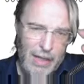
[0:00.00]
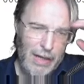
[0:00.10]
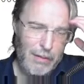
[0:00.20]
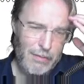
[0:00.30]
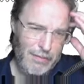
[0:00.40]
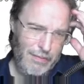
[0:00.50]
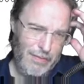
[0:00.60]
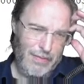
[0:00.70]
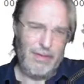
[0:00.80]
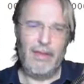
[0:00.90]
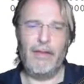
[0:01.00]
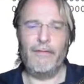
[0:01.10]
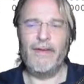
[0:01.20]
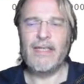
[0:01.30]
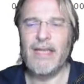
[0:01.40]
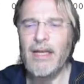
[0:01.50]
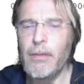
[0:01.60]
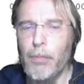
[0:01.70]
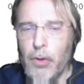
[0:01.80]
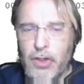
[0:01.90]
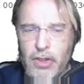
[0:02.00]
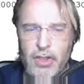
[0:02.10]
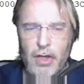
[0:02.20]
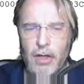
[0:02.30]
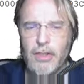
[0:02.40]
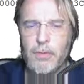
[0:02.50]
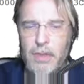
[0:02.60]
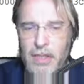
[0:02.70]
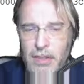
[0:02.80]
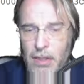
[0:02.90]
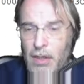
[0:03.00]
Now, the fixed length portion starts with